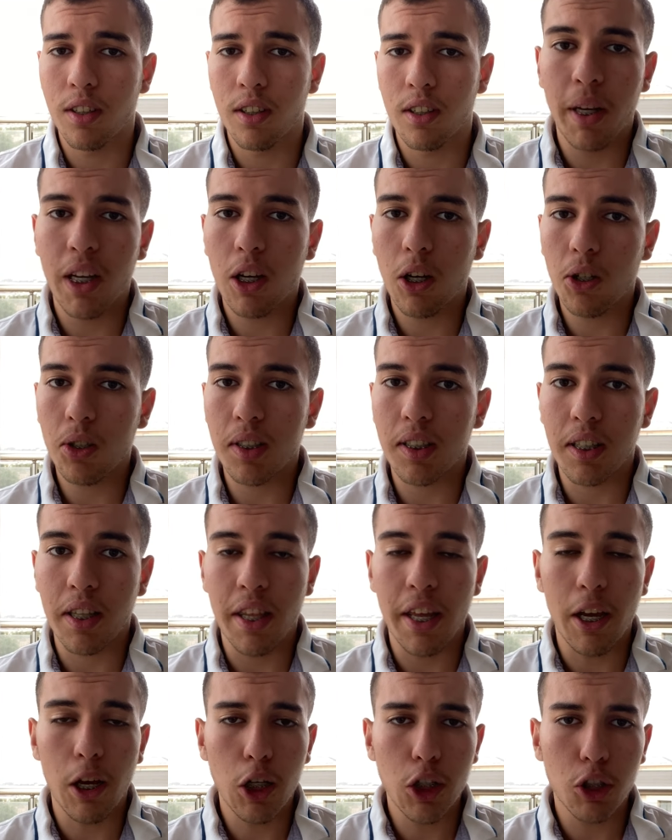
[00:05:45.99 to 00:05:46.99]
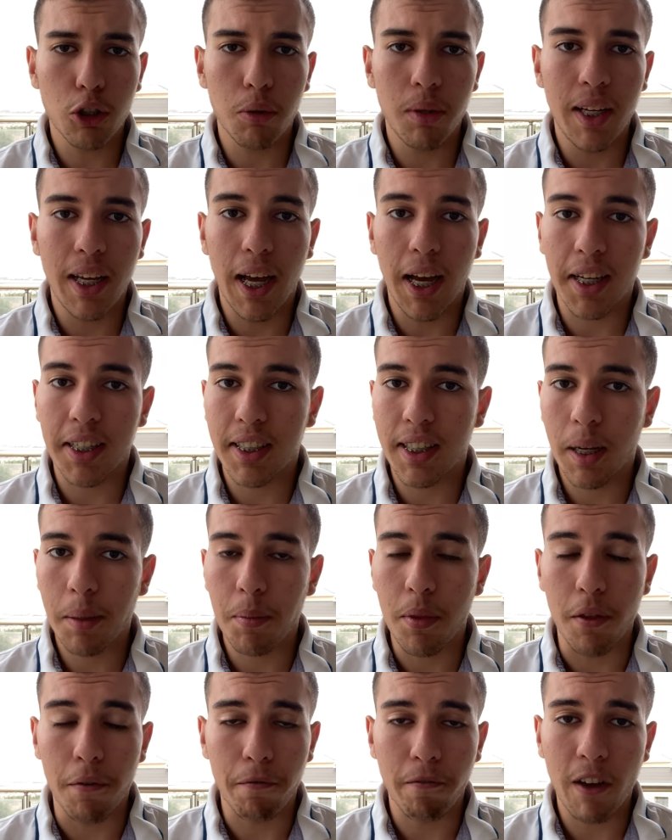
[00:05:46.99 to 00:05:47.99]
because they actually
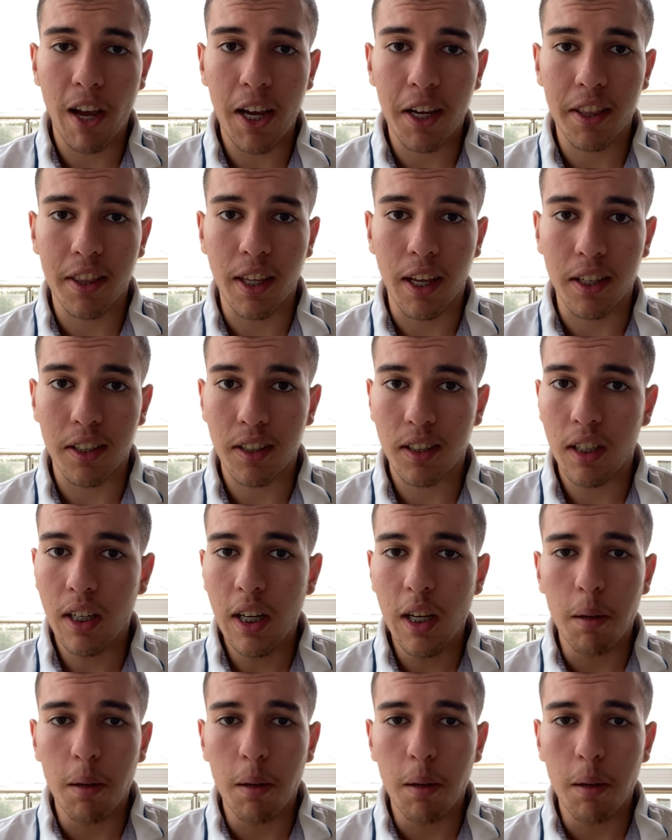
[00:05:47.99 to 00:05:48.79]
accept the fact that